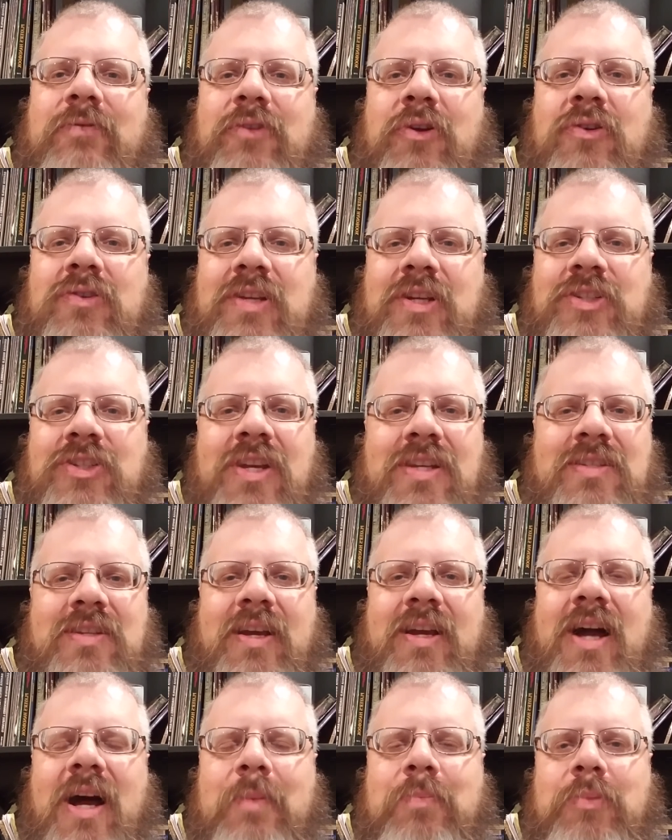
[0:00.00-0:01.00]
you're using just a
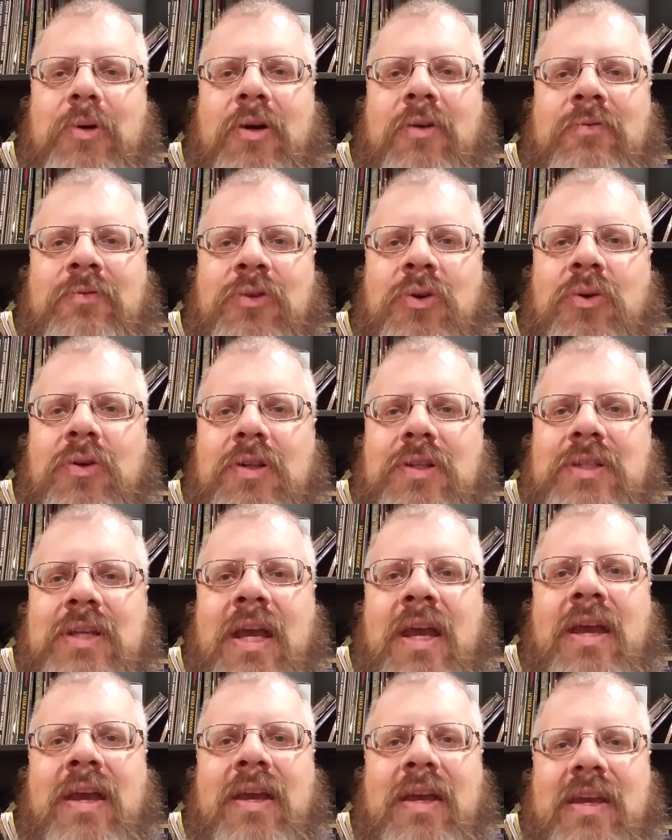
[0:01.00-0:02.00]
cup of noodles,
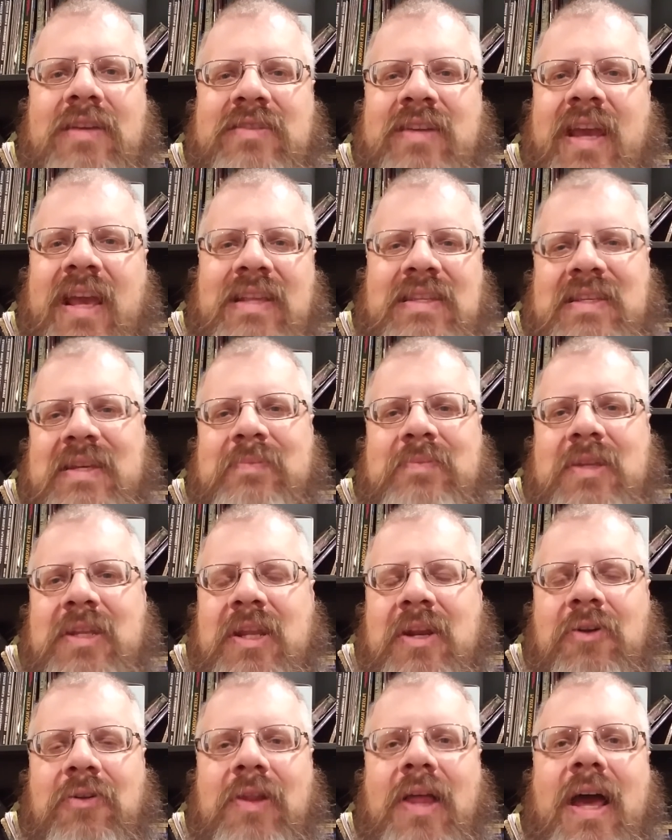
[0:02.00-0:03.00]
is you get something
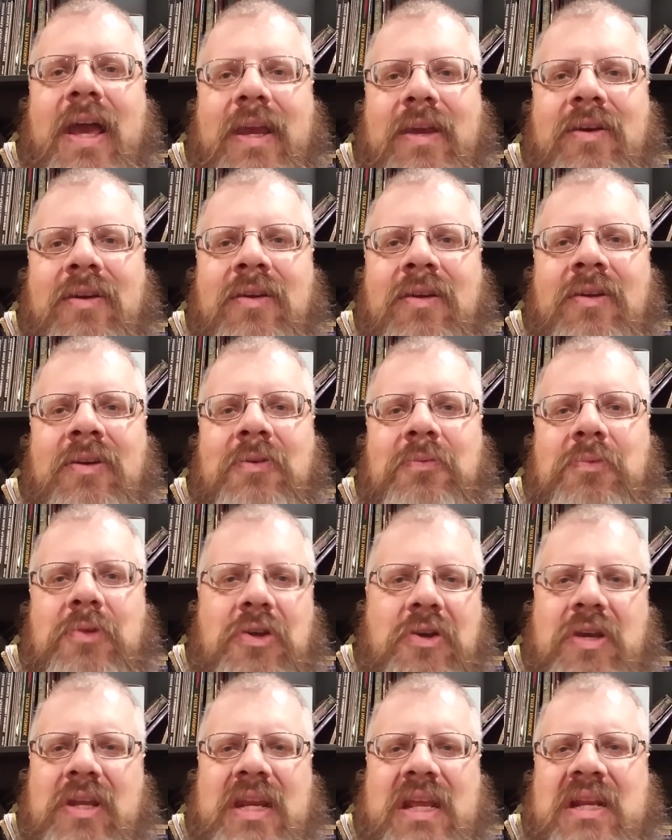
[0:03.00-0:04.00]
you don't like. Well,
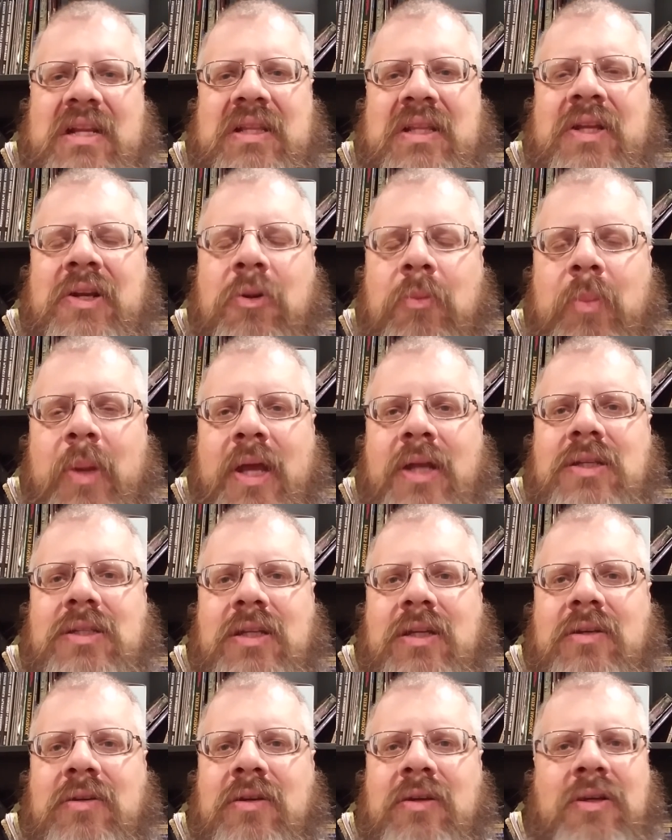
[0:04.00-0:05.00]
you can eat a little bit
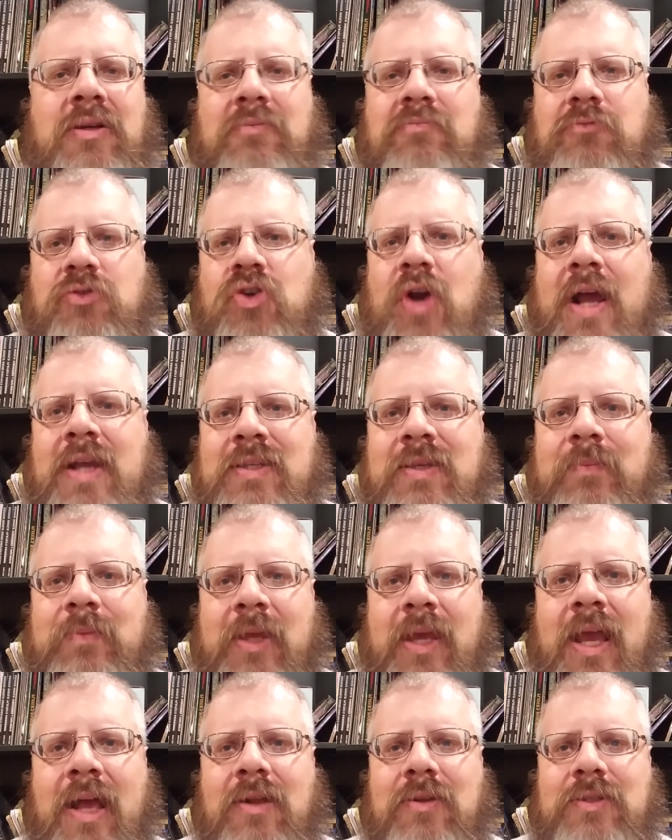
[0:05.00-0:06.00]
and try
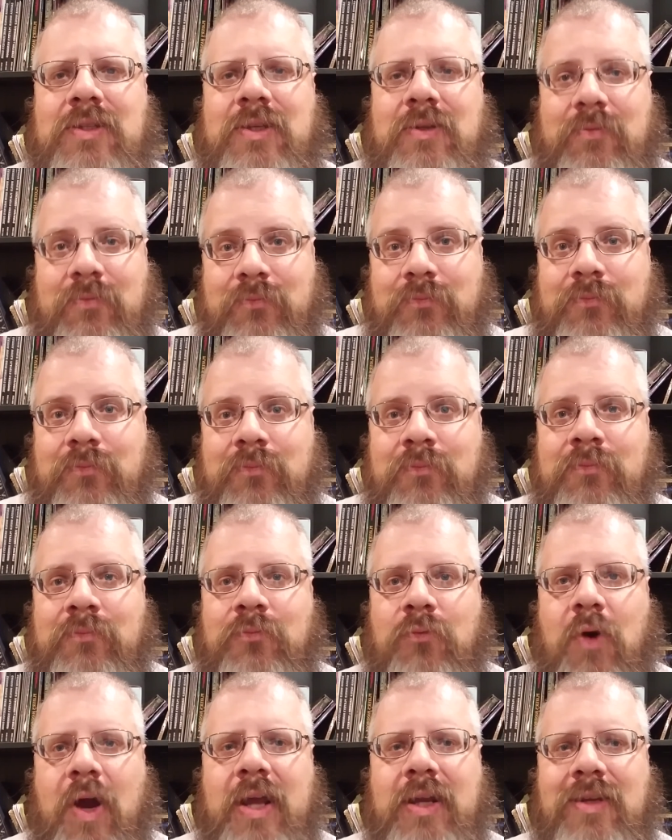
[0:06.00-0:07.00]
something else,
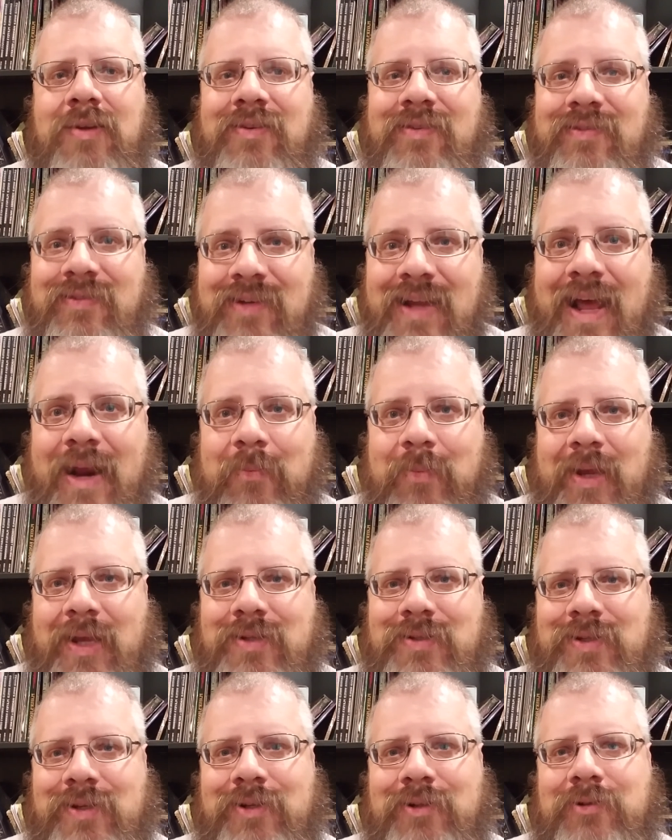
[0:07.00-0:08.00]
right? Not a
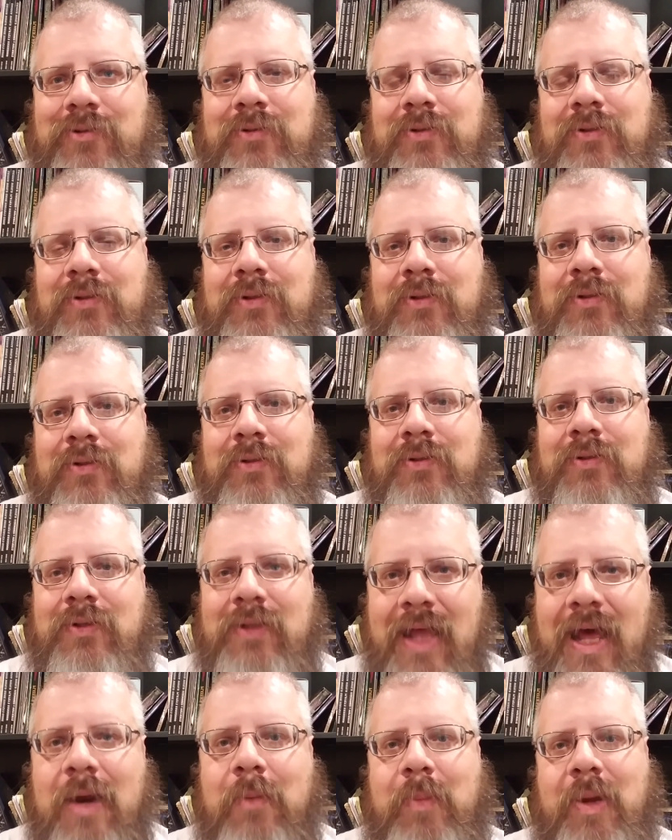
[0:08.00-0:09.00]
big deal.
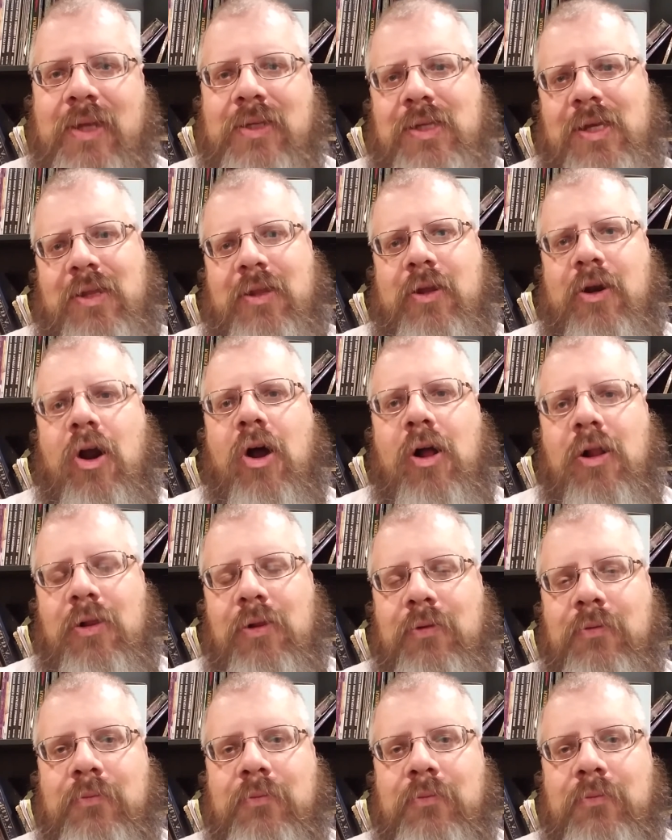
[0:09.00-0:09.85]
Not a big deal at all.